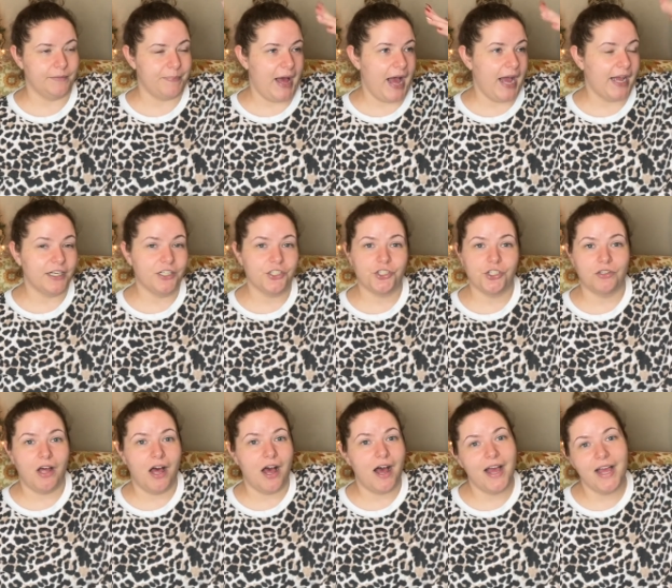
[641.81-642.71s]
back in
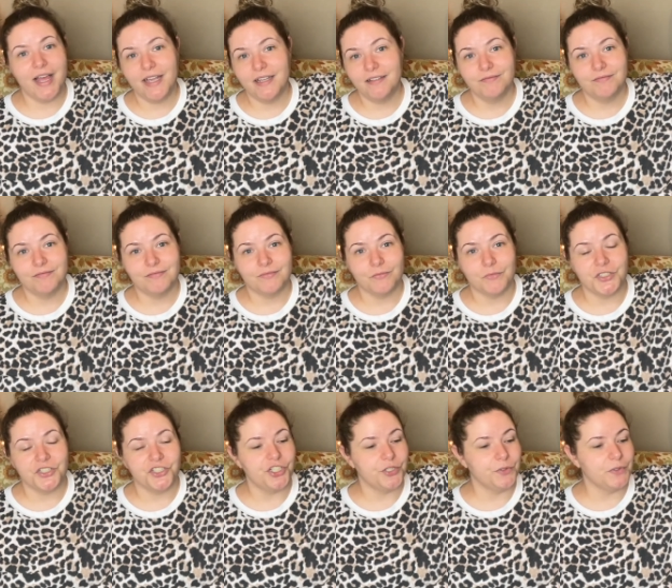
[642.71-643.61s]
july
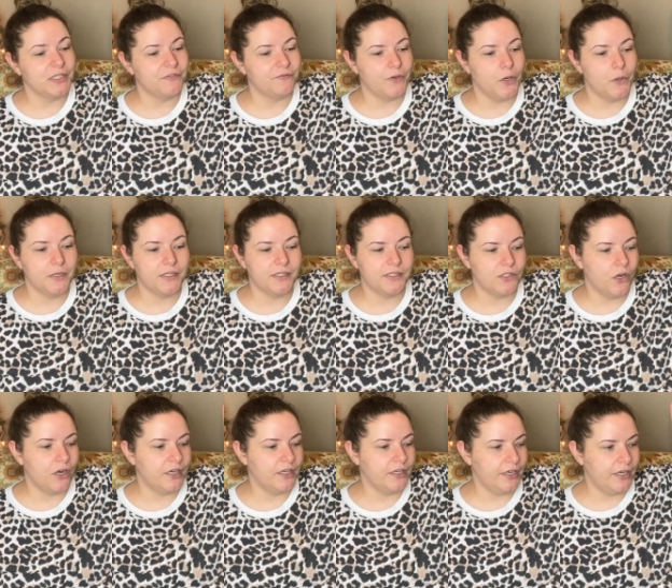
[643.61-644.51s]
when she was focused
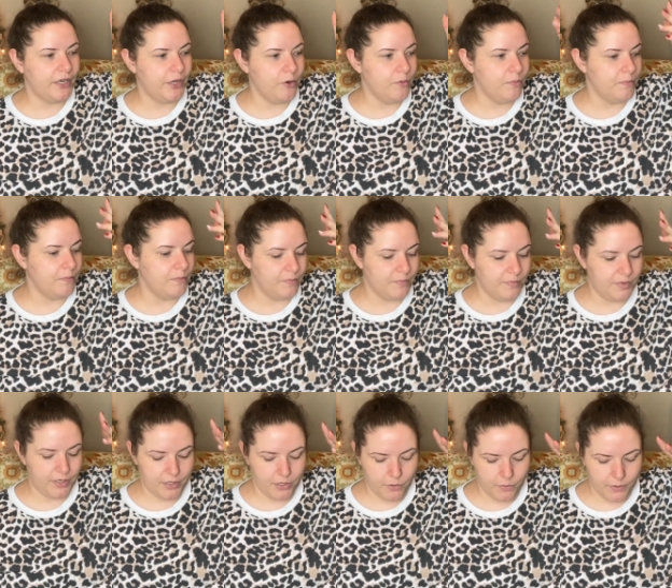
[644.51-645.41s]
on you know
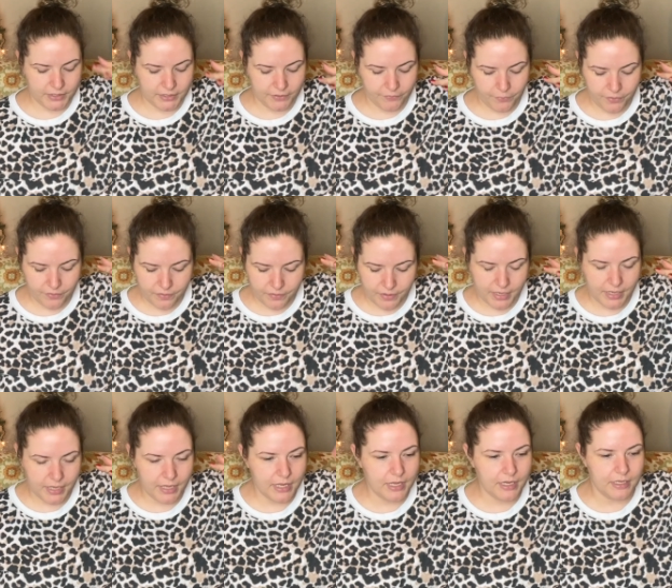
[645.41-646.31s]
you know a different
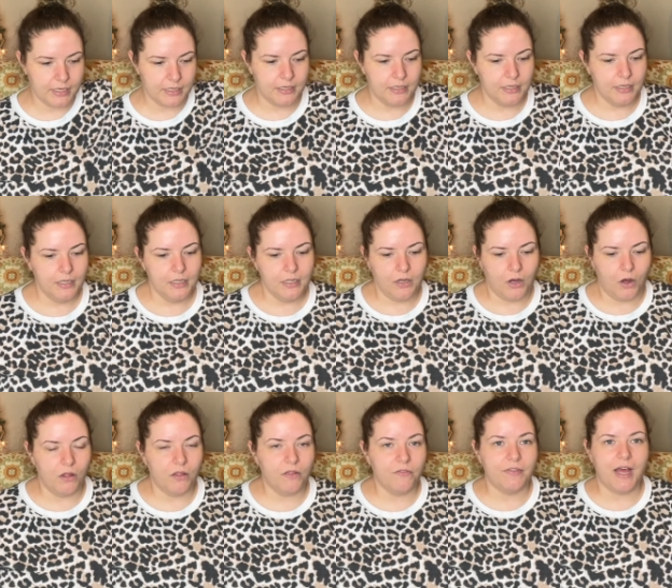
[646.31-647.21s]
thing and
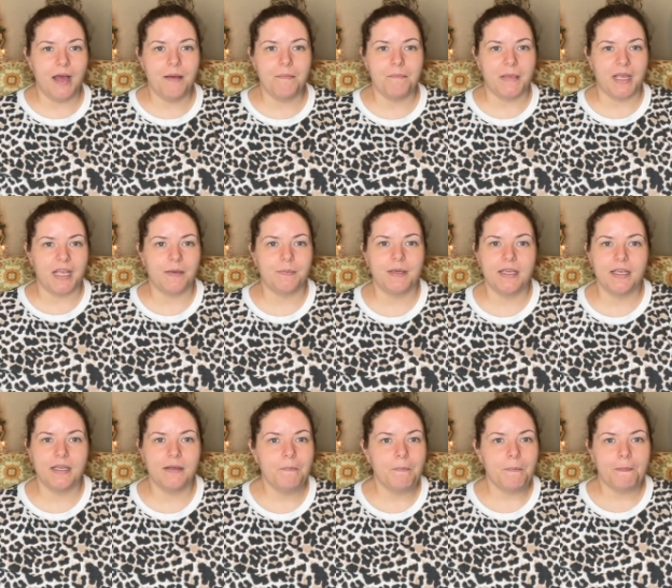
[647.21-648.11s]
all of that
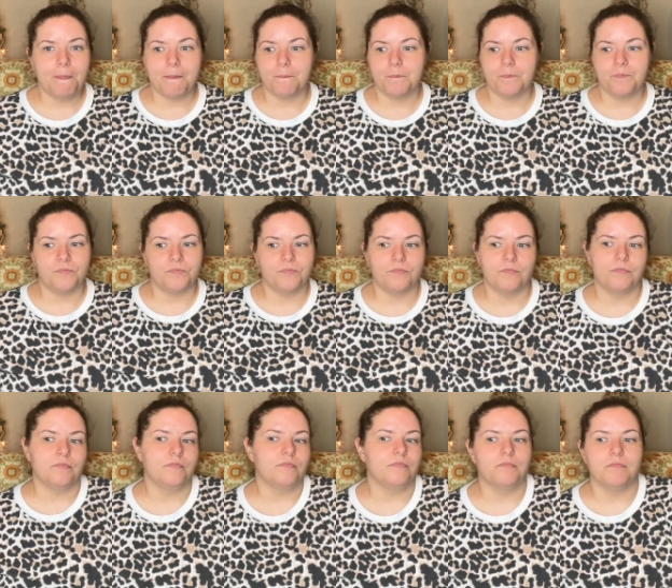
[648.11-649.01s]
maybe
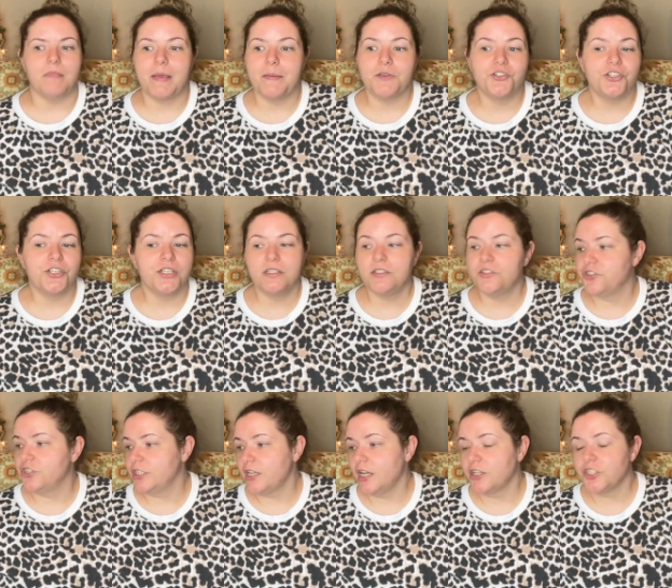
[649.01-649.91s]
maybe she
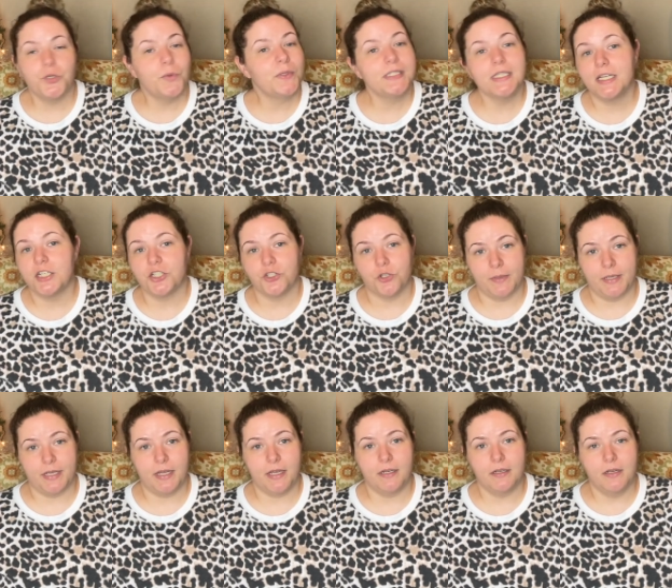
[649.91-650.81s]
she thought she wasn't going to do them
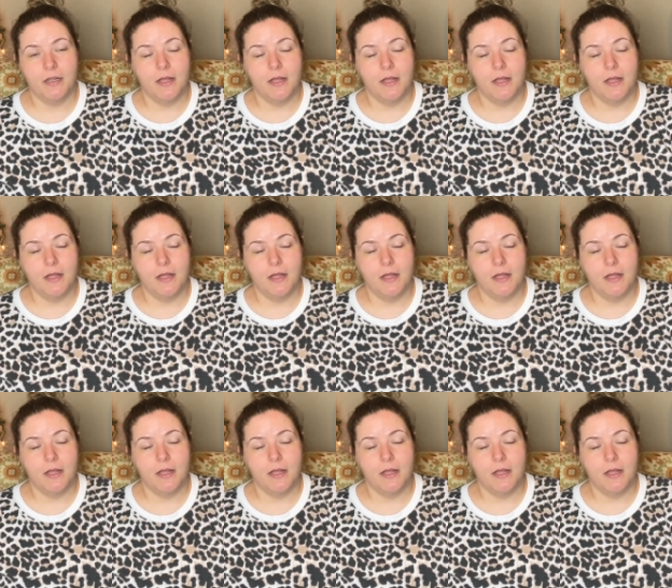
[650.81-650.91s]
again